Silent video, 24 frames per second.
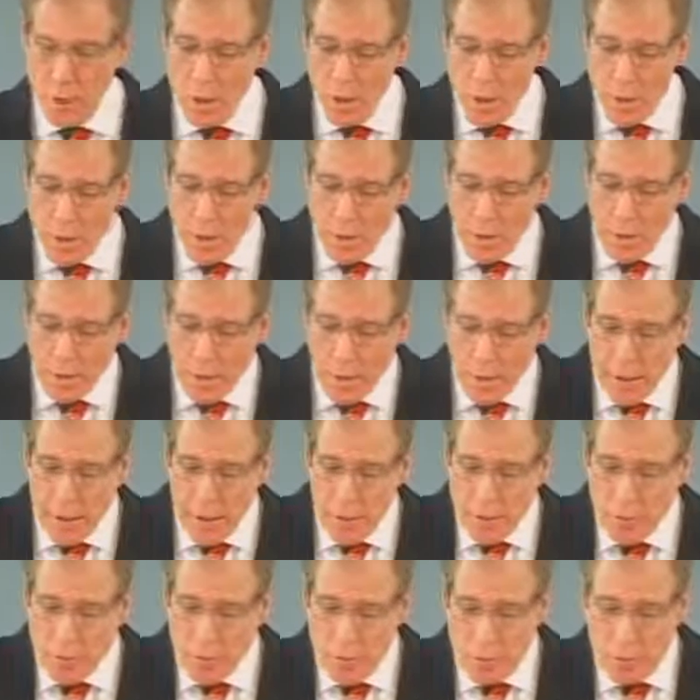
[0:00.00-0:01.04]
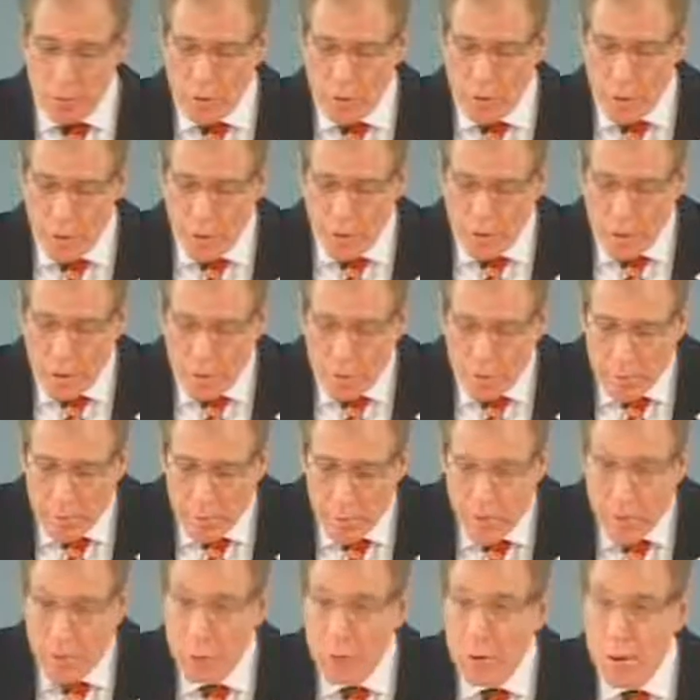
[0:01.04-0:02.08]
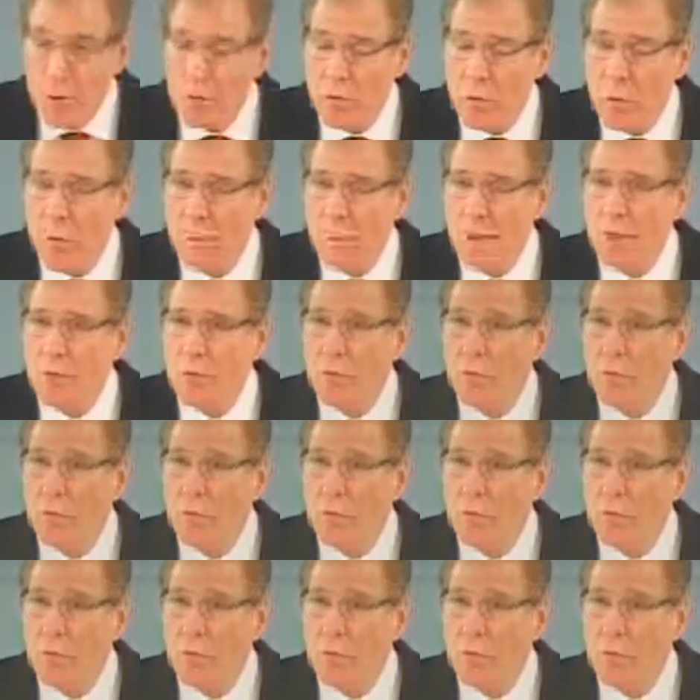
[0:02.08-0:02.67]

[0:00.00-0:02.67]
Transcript: And he's saying that he treats them as